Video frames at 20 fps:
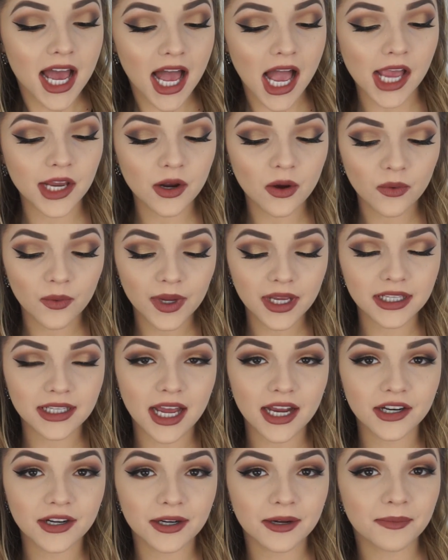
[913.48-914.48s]
I know wing
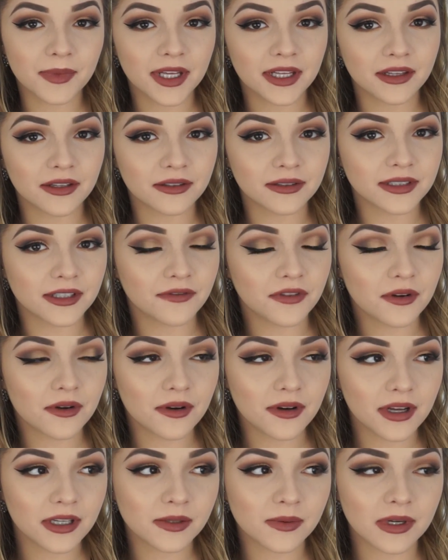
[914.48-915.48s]
liner can be a little
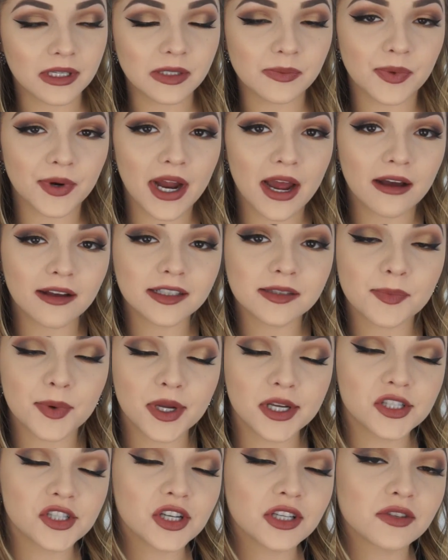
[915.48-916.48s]
difficult as well as brows,
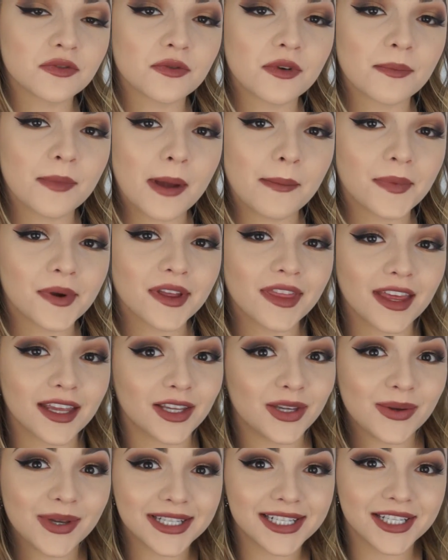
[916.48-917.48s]
but just remember that
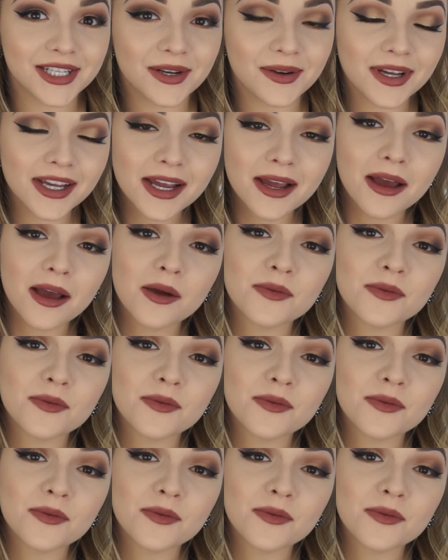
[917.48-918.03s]
you can do it.